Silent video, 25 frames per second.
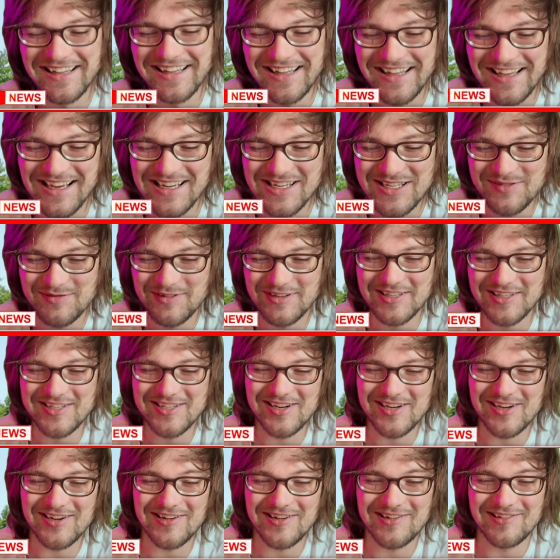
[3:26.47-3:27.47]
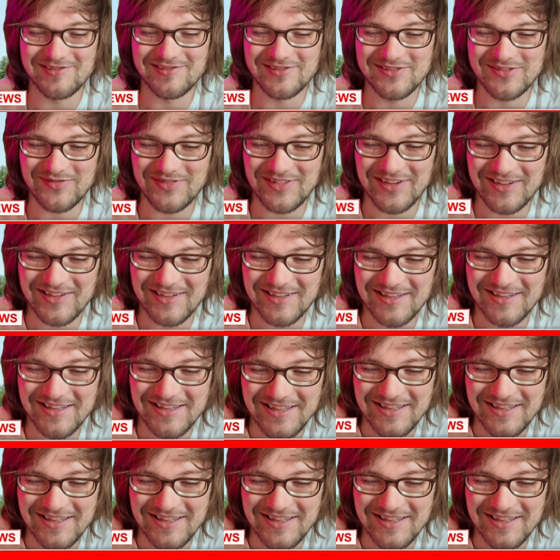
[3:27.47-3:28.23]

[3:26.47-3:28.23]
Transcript: He got some good songs, man.